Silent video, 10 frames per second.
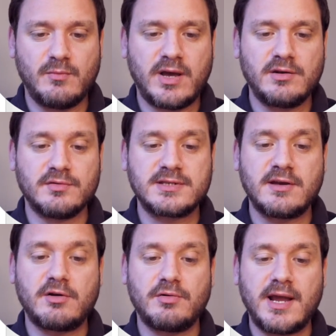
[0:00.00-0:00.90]
And we can
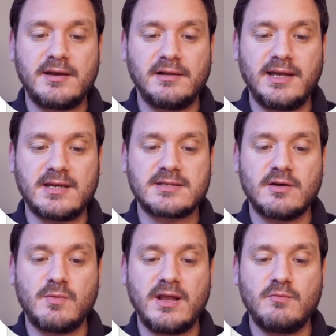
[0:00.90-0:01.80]
also create a link.
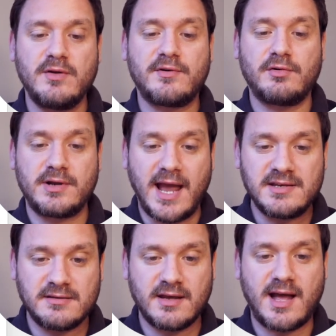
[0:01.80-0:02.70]
So when we've
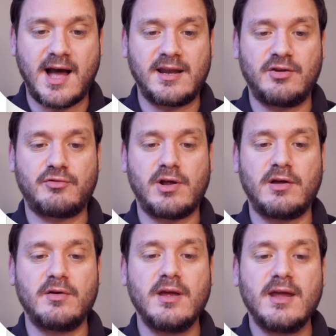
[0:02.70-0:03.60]
created the card in
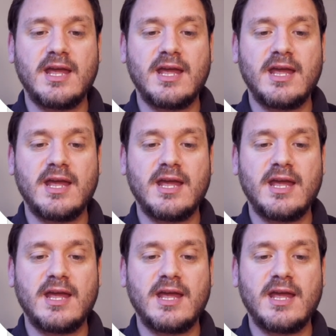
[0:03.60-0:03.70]
Trello,